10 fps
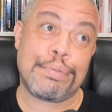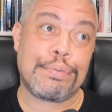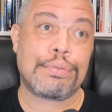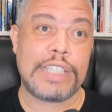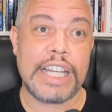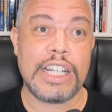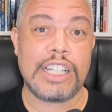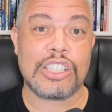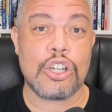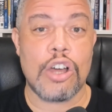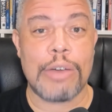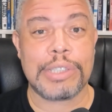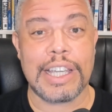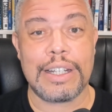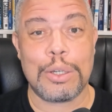10 years ago, I was
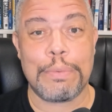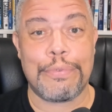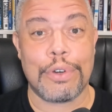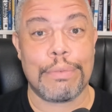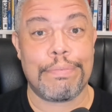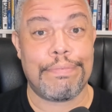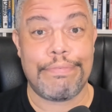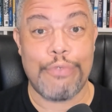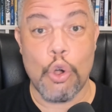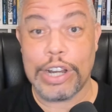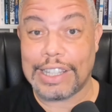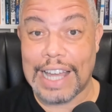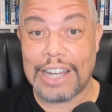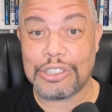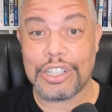getting them for
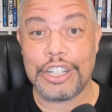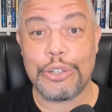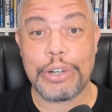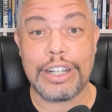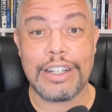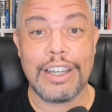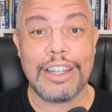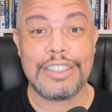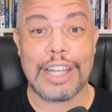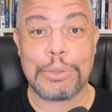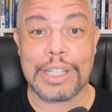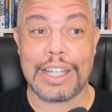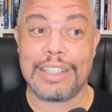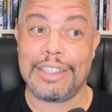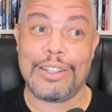40,000 a unit. So I was
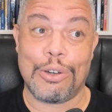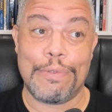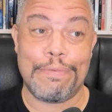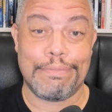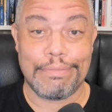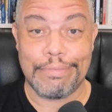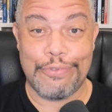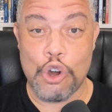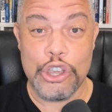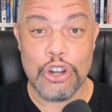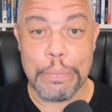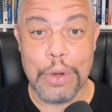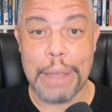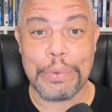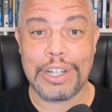getting, 4-unit
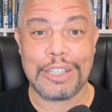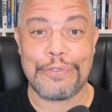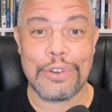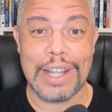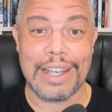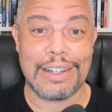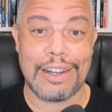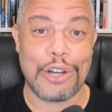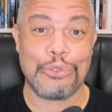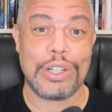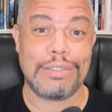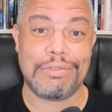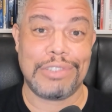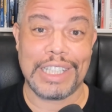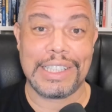properties for like
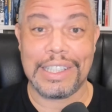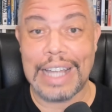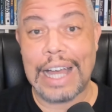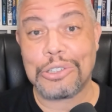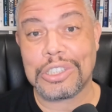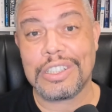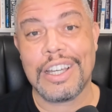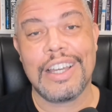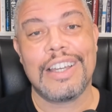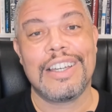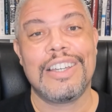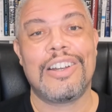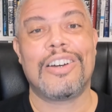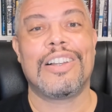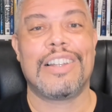160,000.
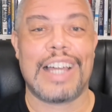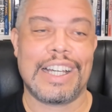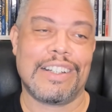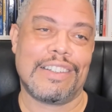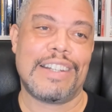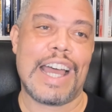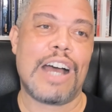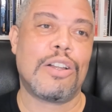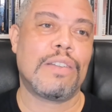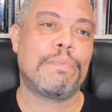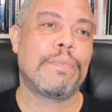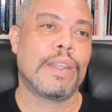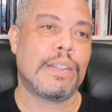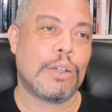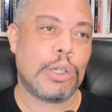Like now
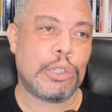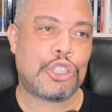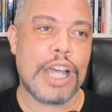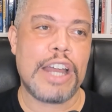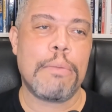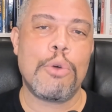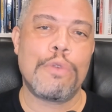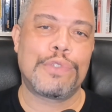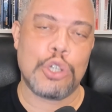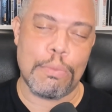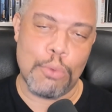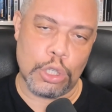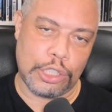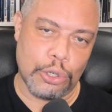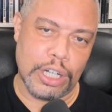we're trying to move more
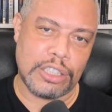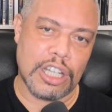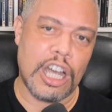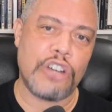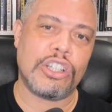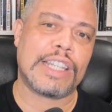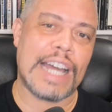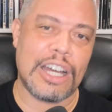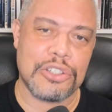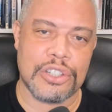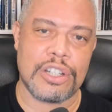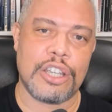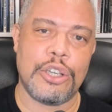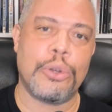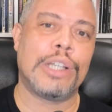towards 100,000 a
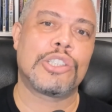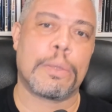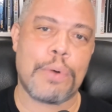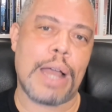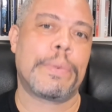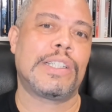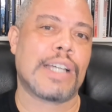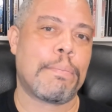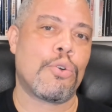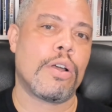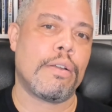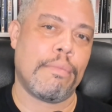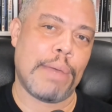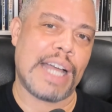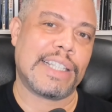unit. So the properties I
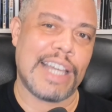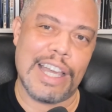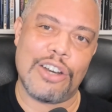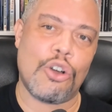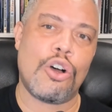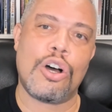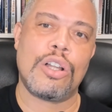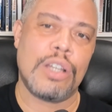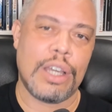bought back then have all